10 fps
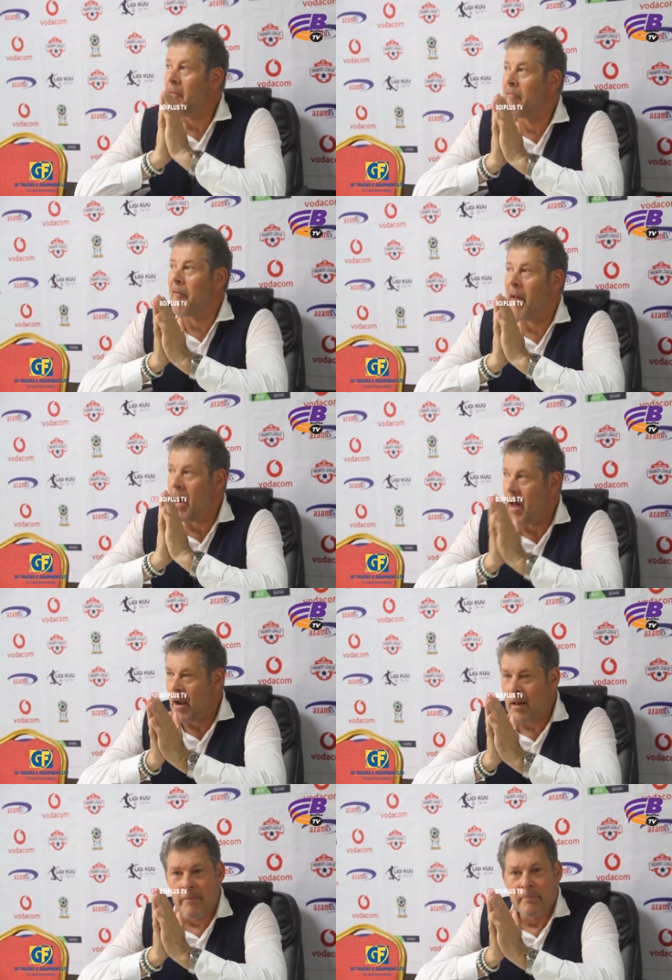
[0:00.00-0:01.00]

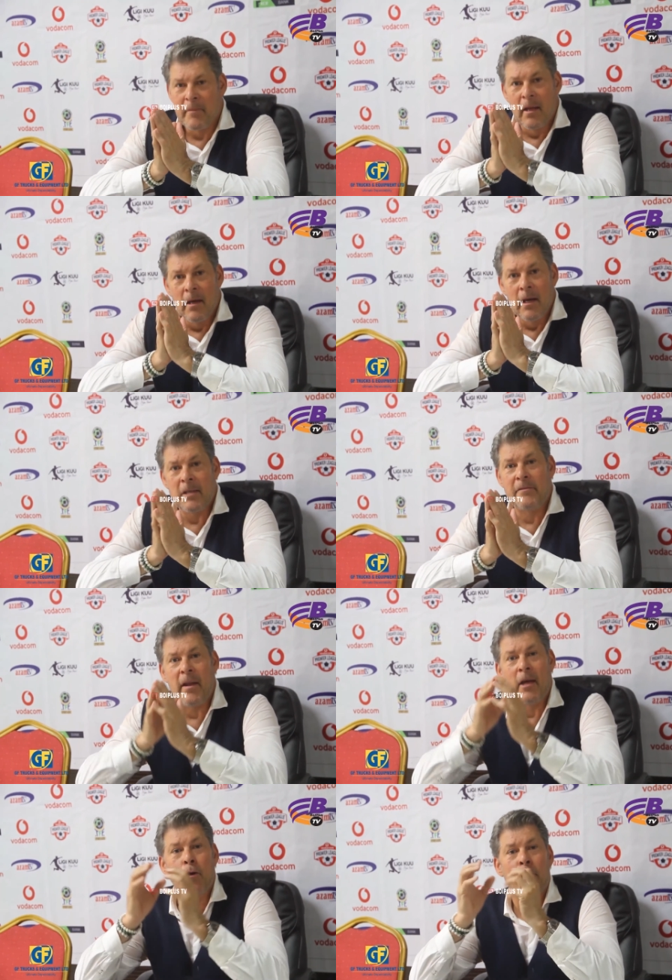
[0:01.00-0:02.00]
fair, it's
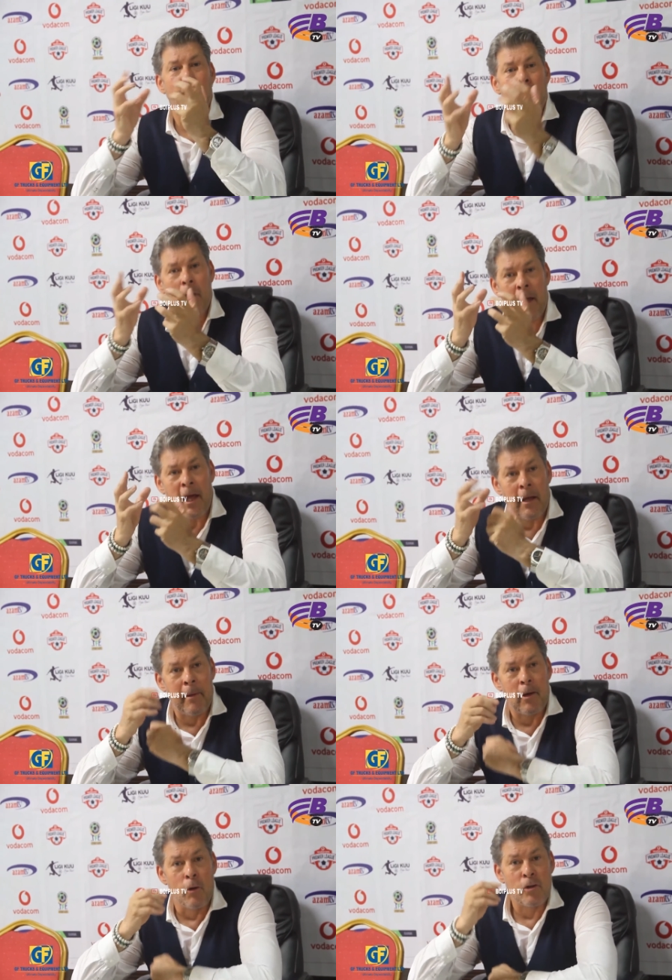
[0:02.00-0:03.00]
very good for the league
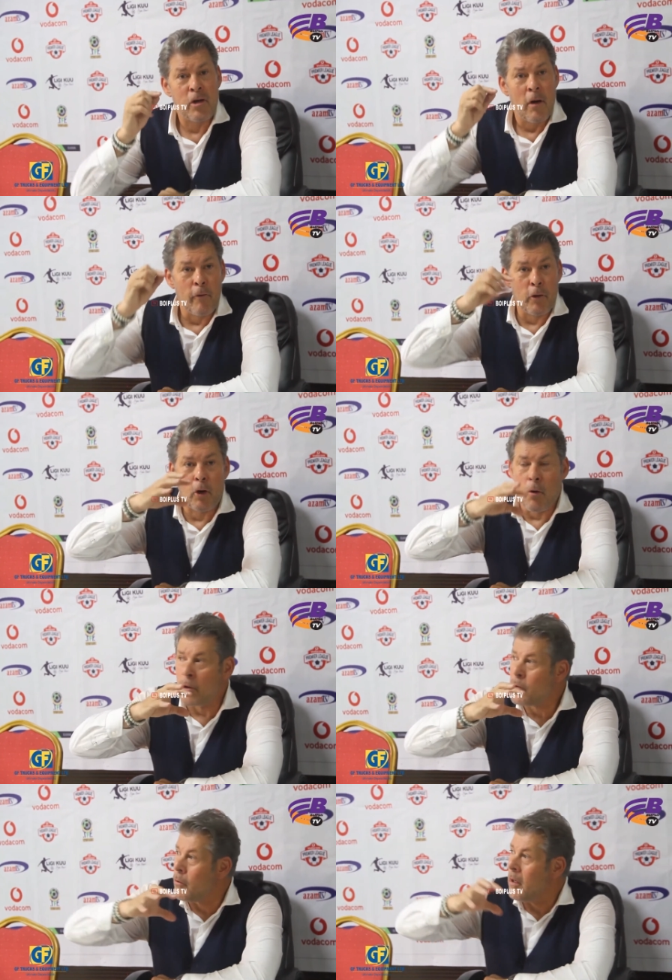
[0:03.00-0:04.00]
because for the
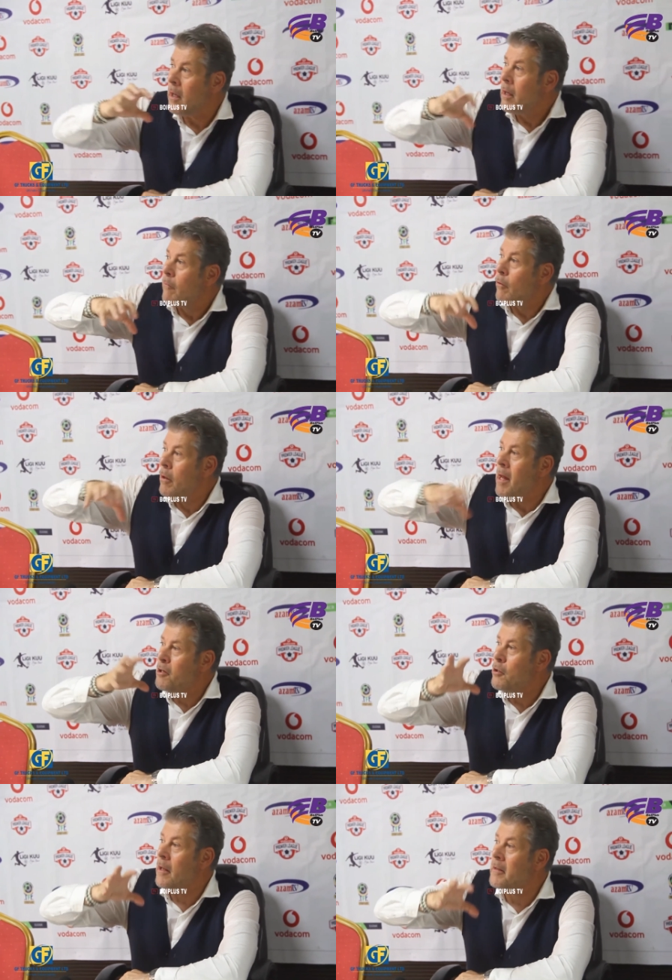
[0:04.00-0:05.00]
country, for the
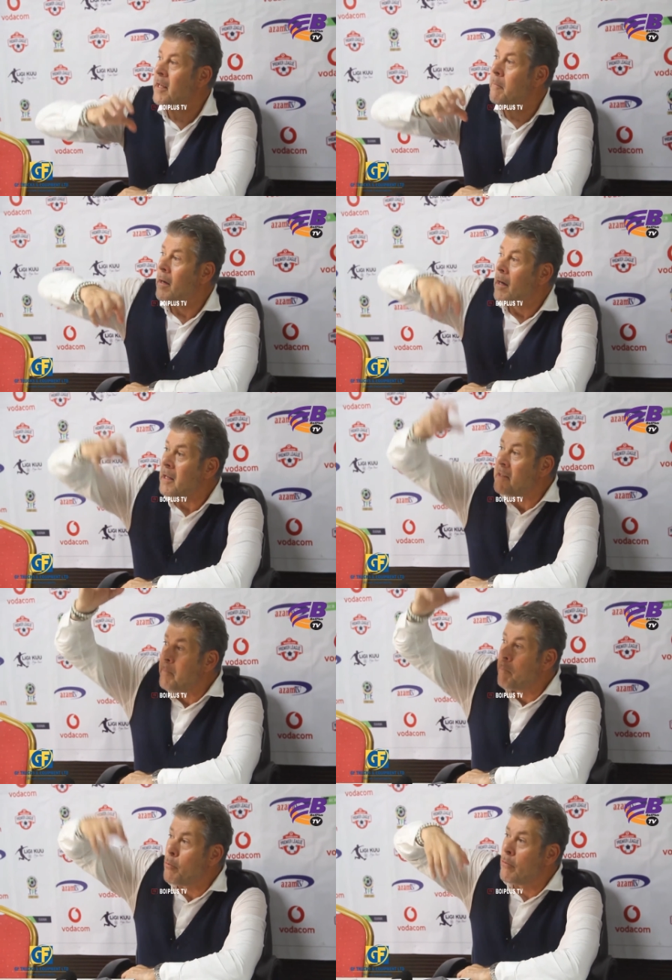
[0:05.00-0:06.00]
national team, it's
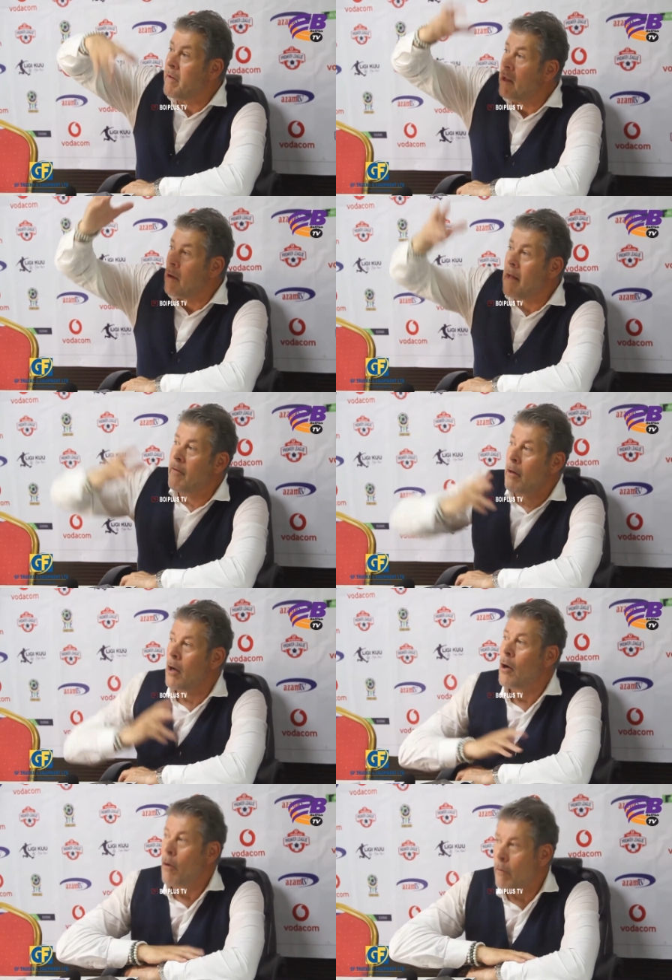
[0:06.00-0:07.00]
improving the
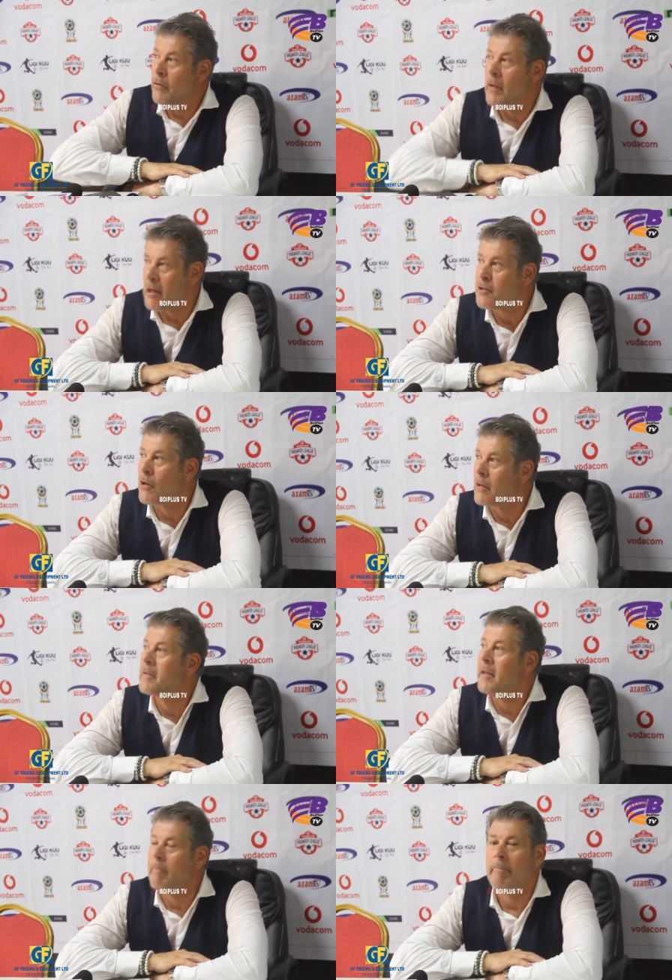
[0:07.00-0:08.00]
level of the national
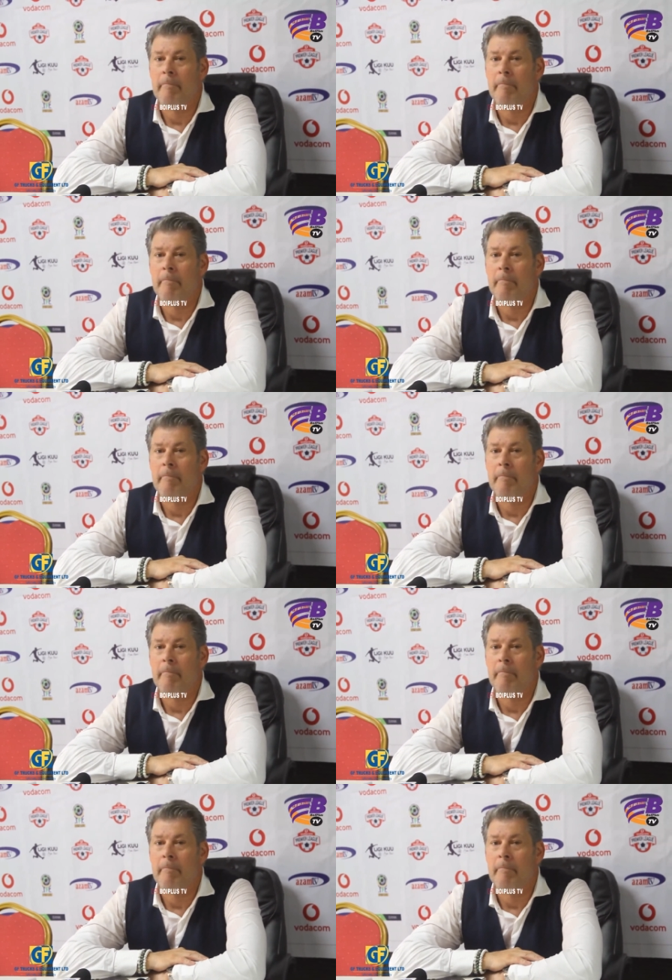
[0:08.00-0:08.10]
team.